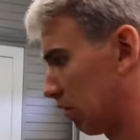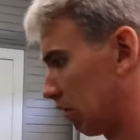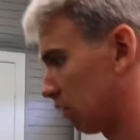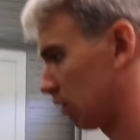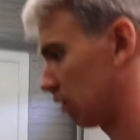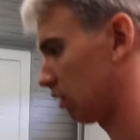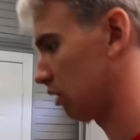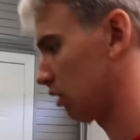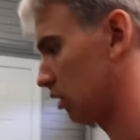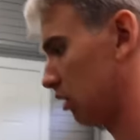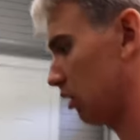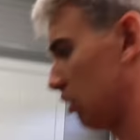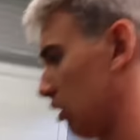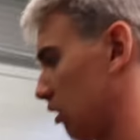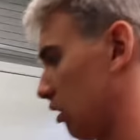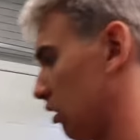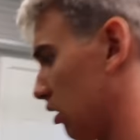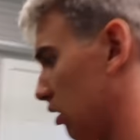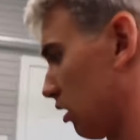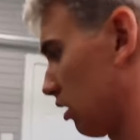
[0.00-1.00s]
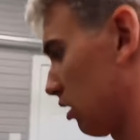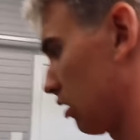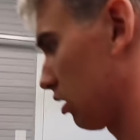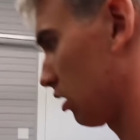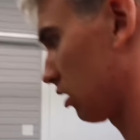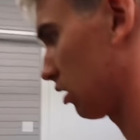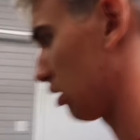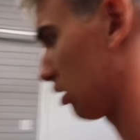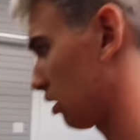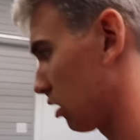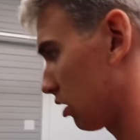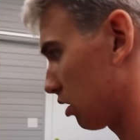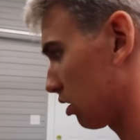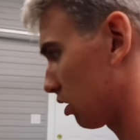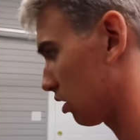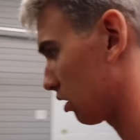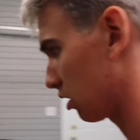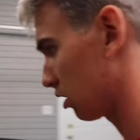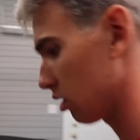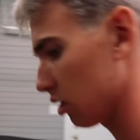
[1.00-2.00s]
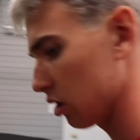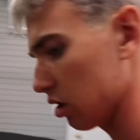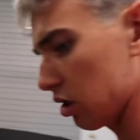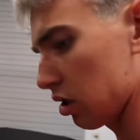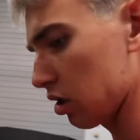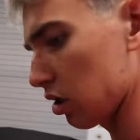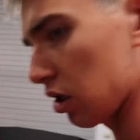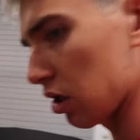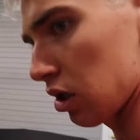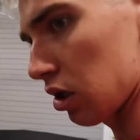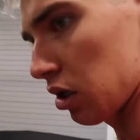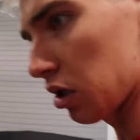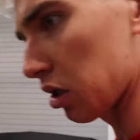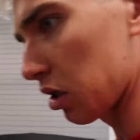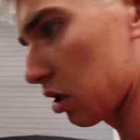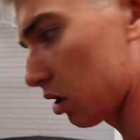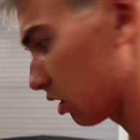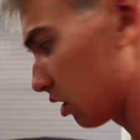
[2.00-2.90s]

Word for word: Do you think they like put some stuff in